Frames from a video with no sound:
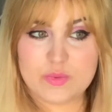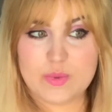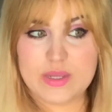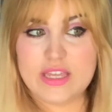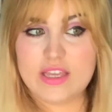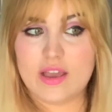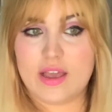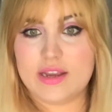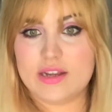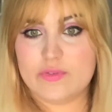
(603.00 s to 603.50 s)
we
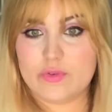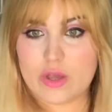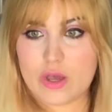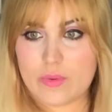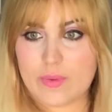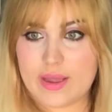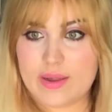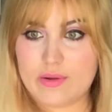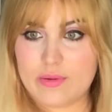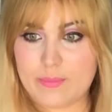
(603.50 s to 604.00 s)
kind of go
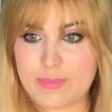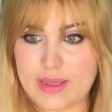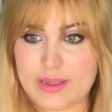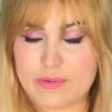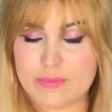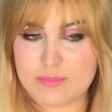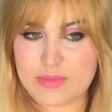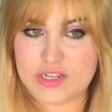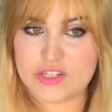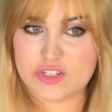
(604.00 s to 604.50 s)
out about
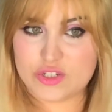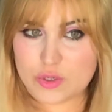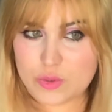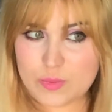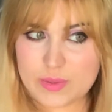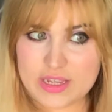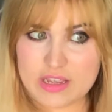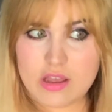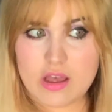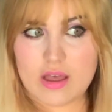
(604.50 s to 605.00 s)
and make sure
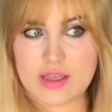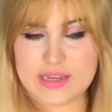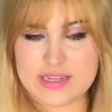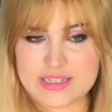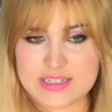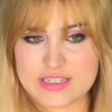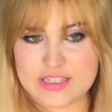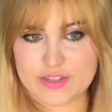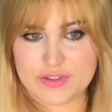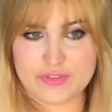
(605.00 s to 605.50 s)
we're
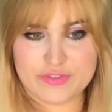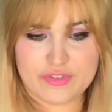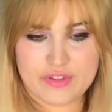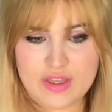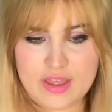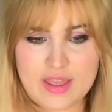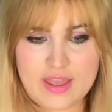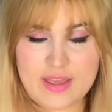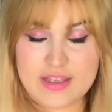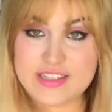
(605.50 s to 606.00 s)
kind of
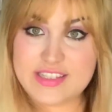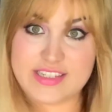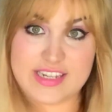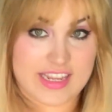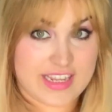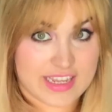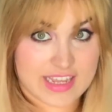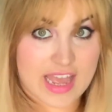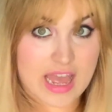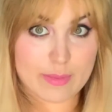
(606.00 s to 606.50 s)

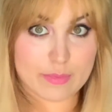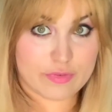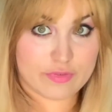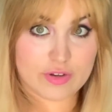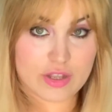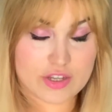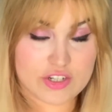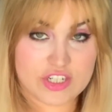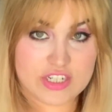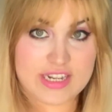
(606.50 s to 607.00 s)
staying
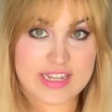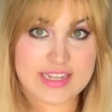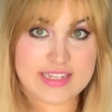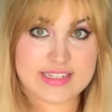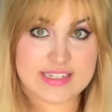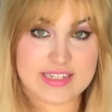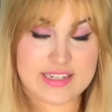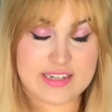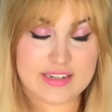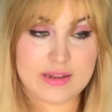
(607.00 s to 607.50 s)
camouflaged and
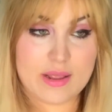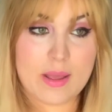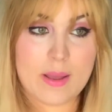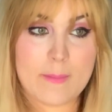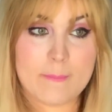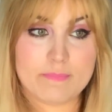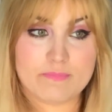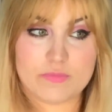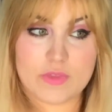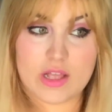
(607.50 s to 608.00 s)
hidden,
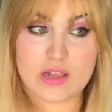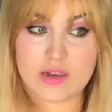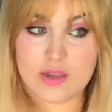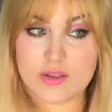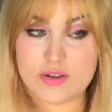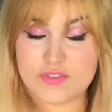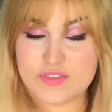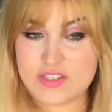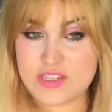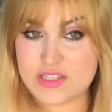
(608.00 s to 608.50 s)
a lot
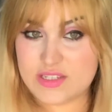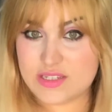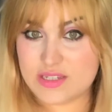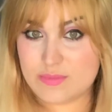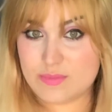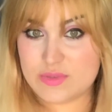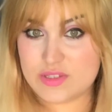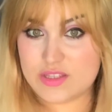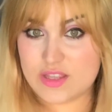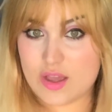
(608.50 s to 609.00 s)
of
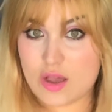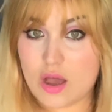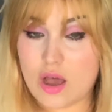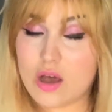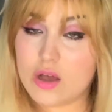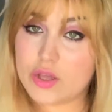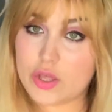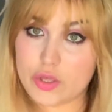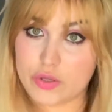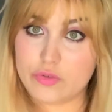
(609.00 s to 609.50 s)
systems that
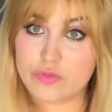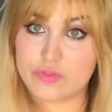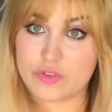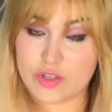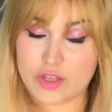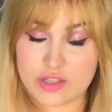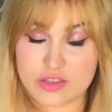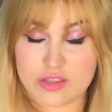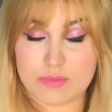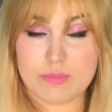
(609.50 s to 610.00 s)
are
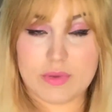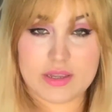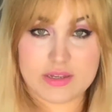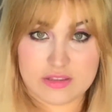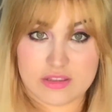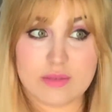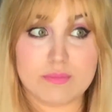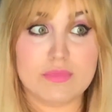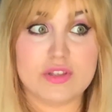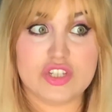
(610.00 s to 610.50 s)
covert,
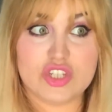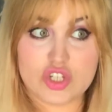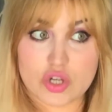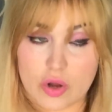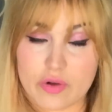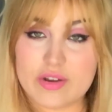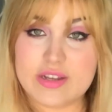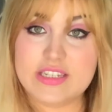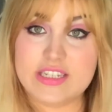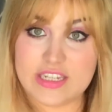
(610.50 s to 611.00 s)
the
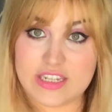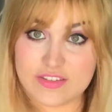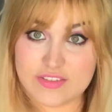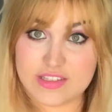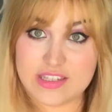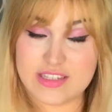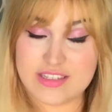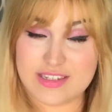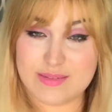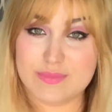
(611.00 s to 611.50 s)
majority of
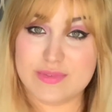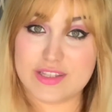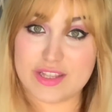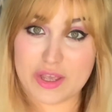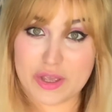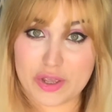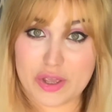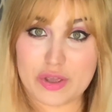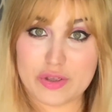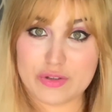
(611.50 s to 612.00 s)
systems that
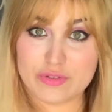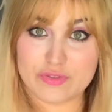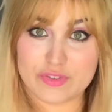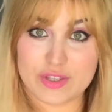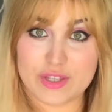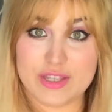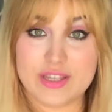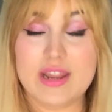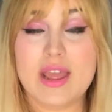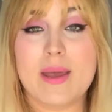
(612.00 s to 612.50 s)
are
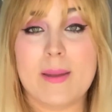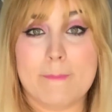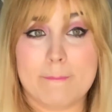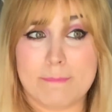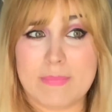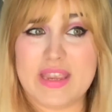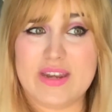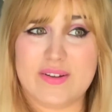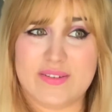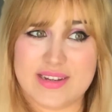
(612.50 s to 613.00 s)
covert
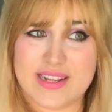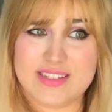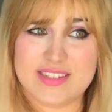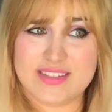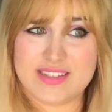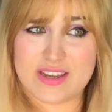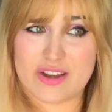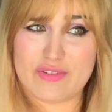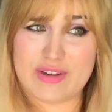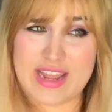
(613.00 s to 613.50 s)
may not
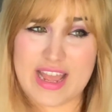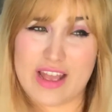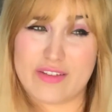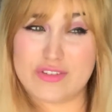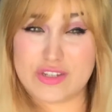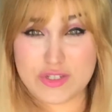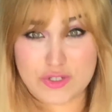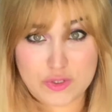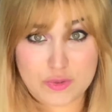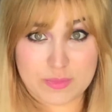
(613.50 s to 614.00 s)
necessarily have
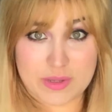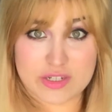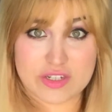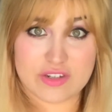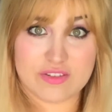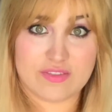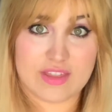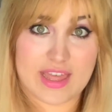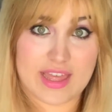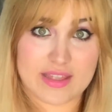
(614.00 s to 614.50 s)
to do much
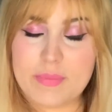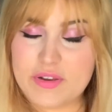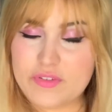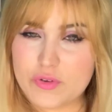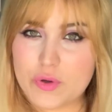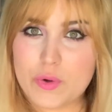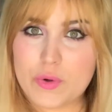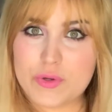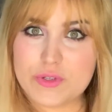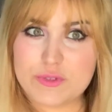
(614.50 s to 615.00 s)
of that. But of
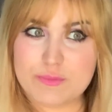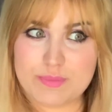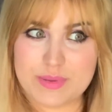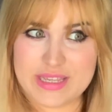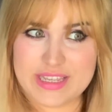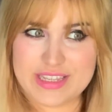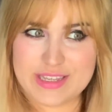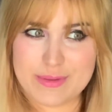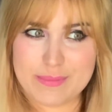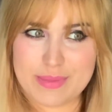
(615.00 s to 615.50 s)
course,
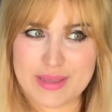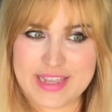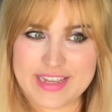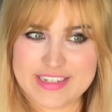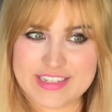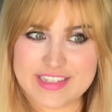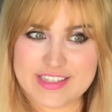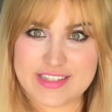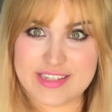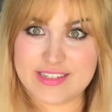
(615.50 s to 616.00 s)
being compared
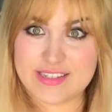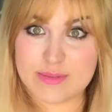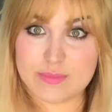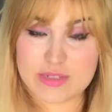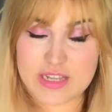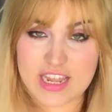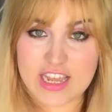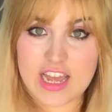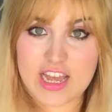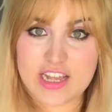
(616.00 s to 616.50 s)
to systems
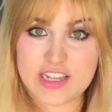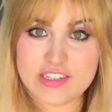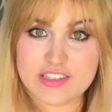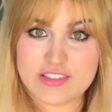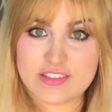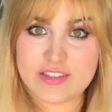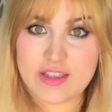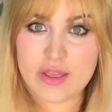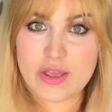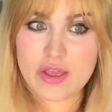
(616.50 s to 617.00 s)
like
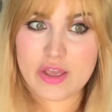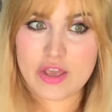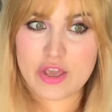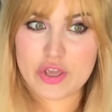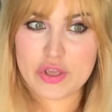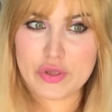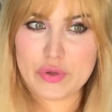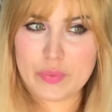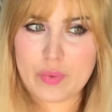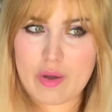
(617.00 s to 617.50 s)
us,
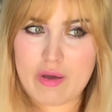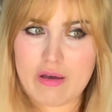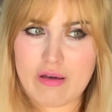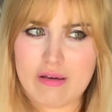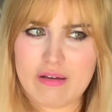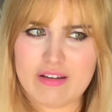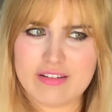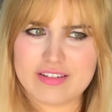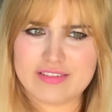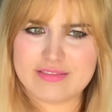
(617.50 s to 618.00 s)
who
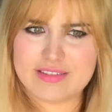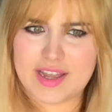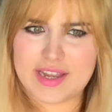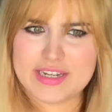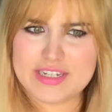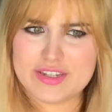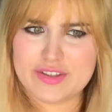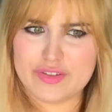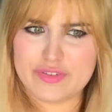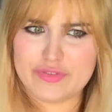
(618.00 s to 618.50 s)
are
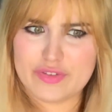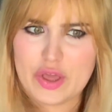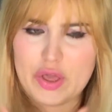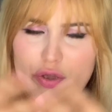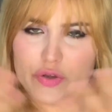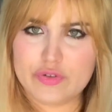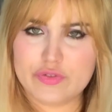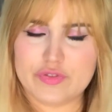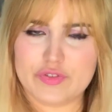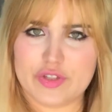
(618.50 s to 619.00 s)
kind of
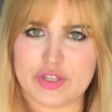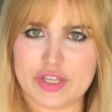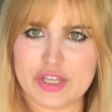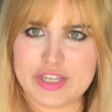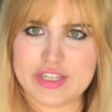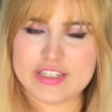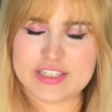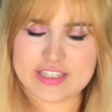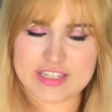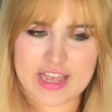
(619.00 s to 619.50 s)

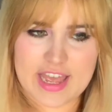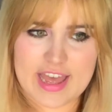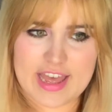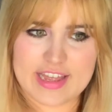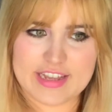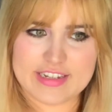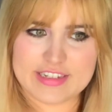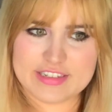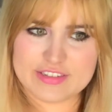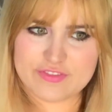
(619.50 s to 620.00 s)
overt
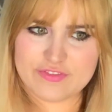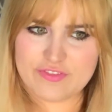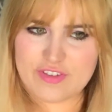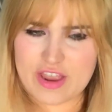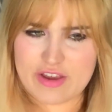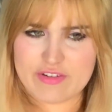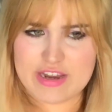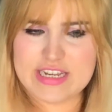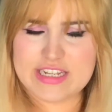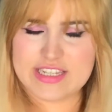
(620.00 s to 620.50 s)
and
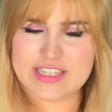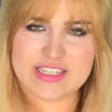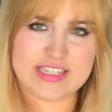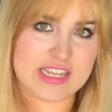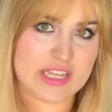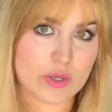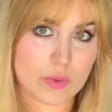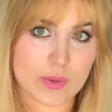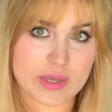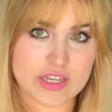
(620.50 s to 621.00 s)
very
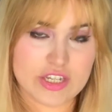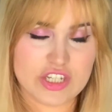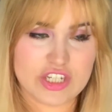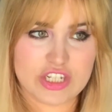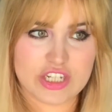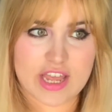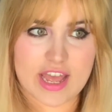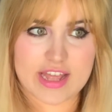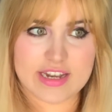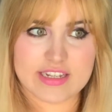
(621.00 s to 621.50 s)

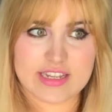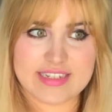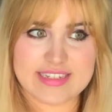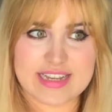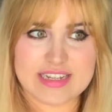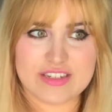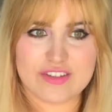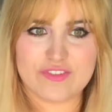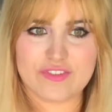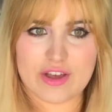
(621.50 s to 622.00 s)
distinguished and
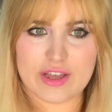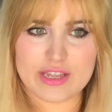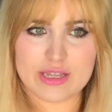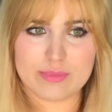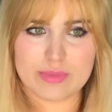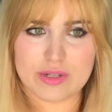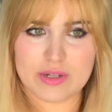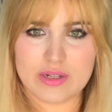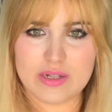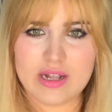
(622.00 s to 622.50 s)

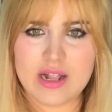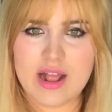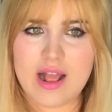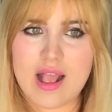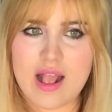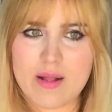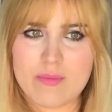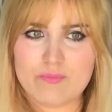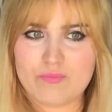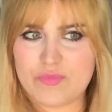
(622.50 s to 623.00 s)
identifiable,
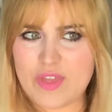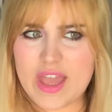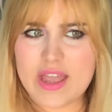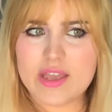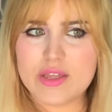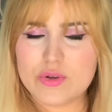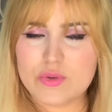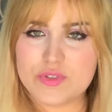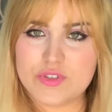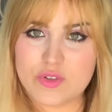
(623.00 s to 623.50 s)
that
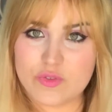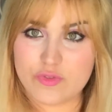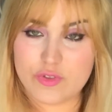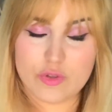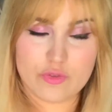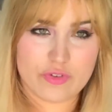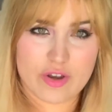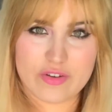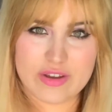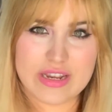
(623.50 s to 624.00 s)
can also feel
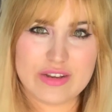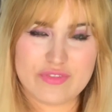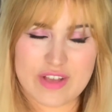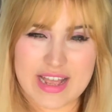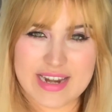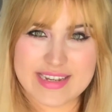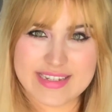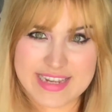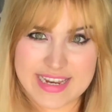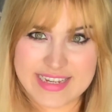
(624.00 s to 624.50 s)
very
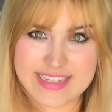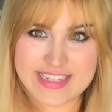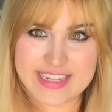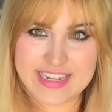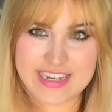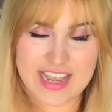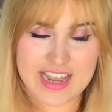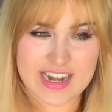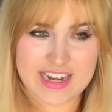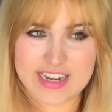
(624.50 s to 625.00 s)

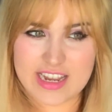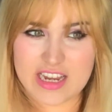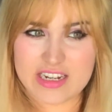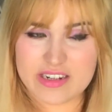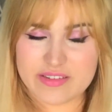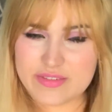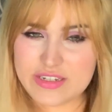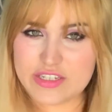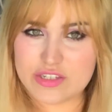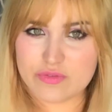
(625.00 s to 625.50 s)
invalidating, and I kind
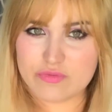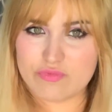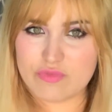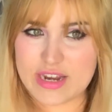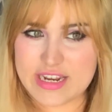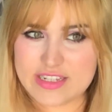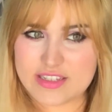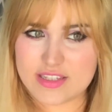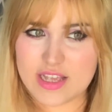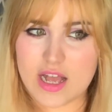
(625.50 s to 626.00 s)
of need to
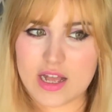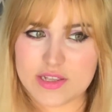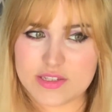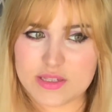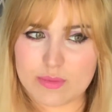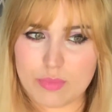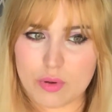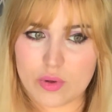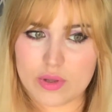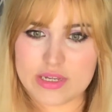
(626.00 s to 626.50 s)
raise that as a
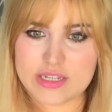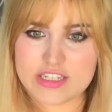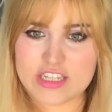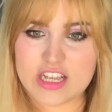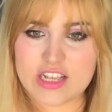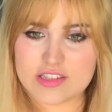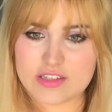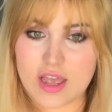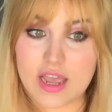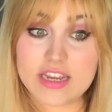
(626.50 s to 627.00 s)
point,
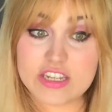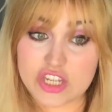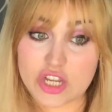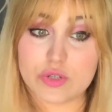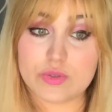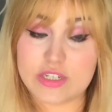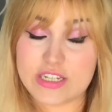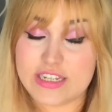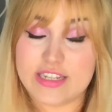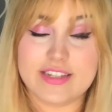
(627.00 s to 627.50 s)
because I
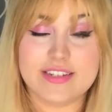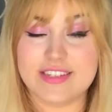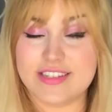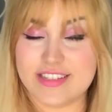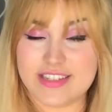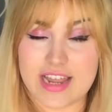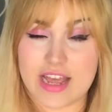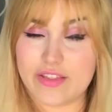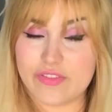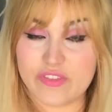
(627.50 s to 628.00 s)
totally
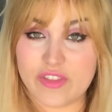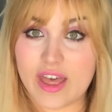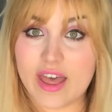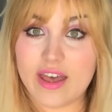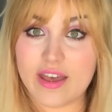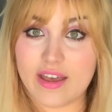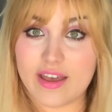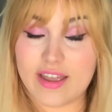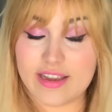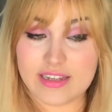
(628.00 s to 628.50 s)
understand that.
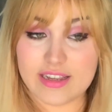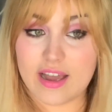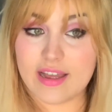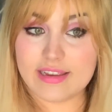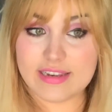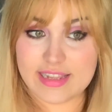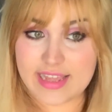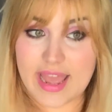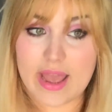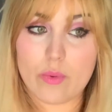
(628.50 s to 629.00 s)
I
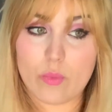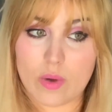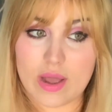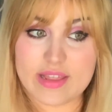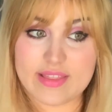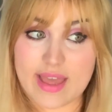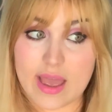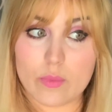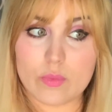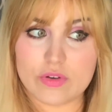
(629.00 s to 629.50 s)
get why
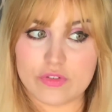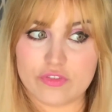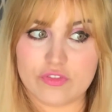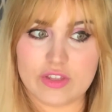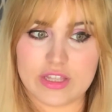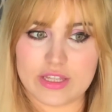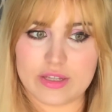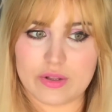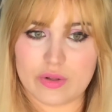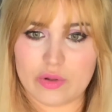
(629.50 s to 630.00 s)
that would
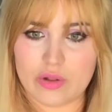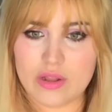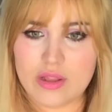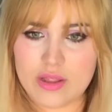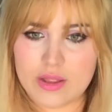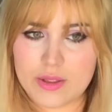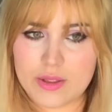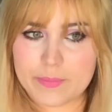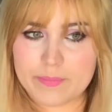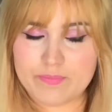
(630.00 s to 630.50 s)
feel
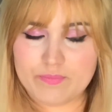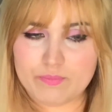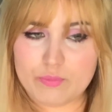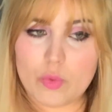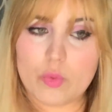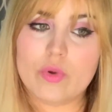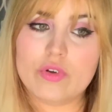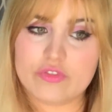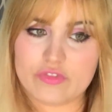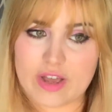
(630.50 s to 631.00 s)

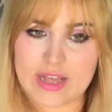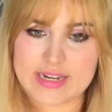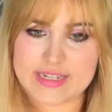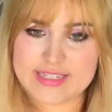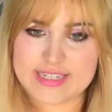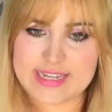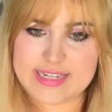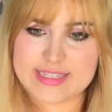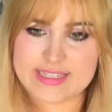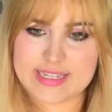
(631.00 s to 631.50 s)
more
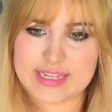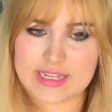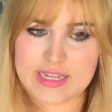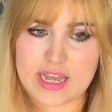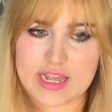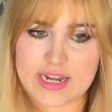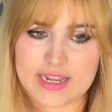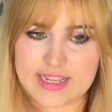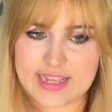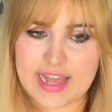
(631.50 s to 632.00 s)
invalidating,
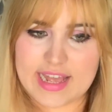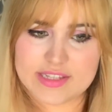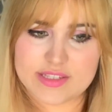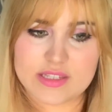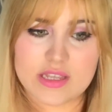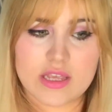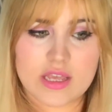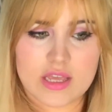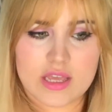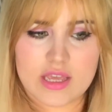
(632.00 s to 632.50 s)
and I guess
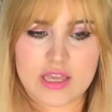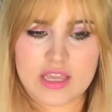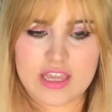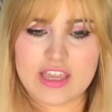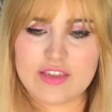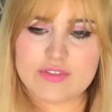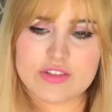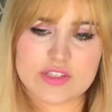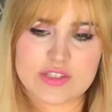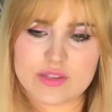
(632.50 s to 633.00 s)

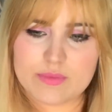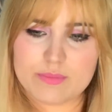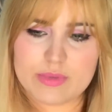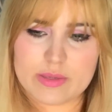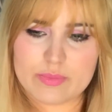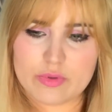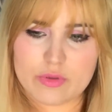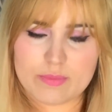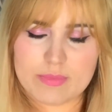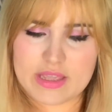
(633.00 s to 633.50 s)
even some
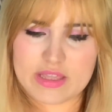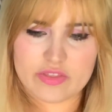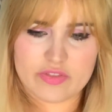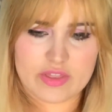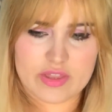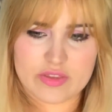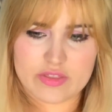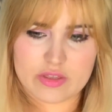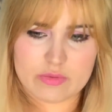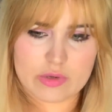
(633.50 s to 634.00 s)
people may
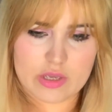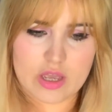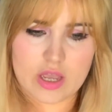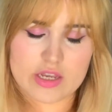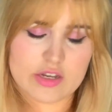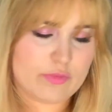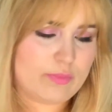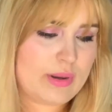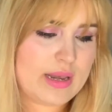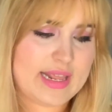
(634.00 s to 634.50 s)
think that we're
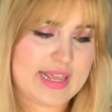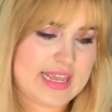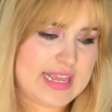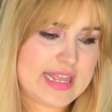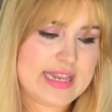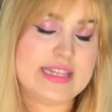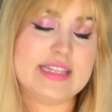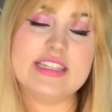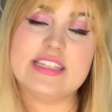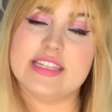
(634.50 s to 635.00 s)
kind of playing
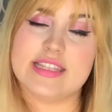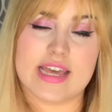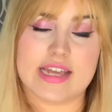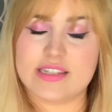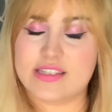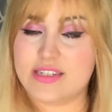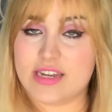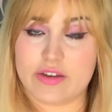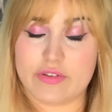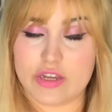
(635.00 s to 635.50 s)
into that
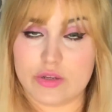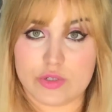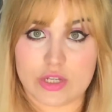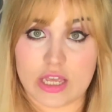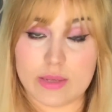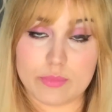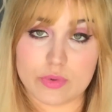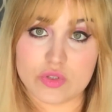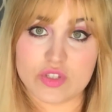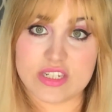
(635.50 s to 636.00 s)

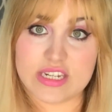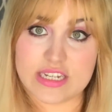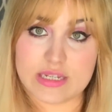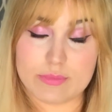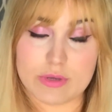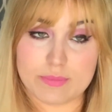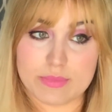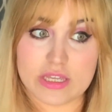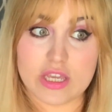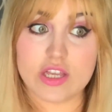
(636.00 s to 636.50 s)
stereotype or
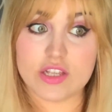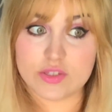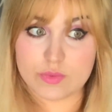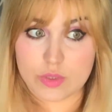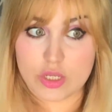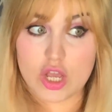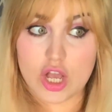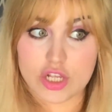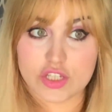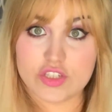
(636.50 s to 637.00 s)
stigma because
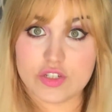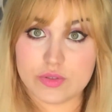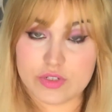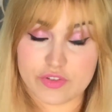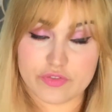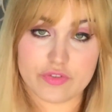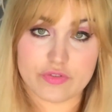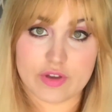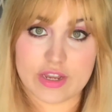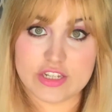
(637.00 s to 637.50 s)
we are so
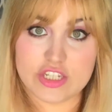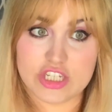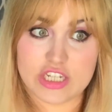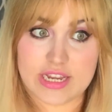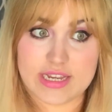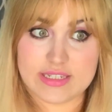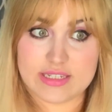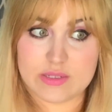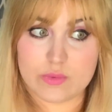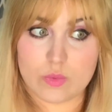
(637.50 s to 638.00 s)

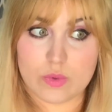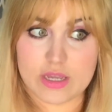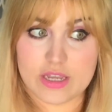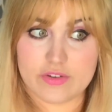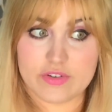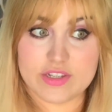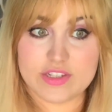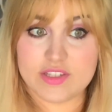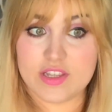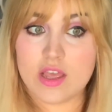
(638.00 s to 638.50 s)
differentiated,
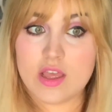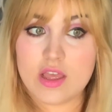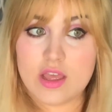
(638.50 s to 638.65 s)
whereas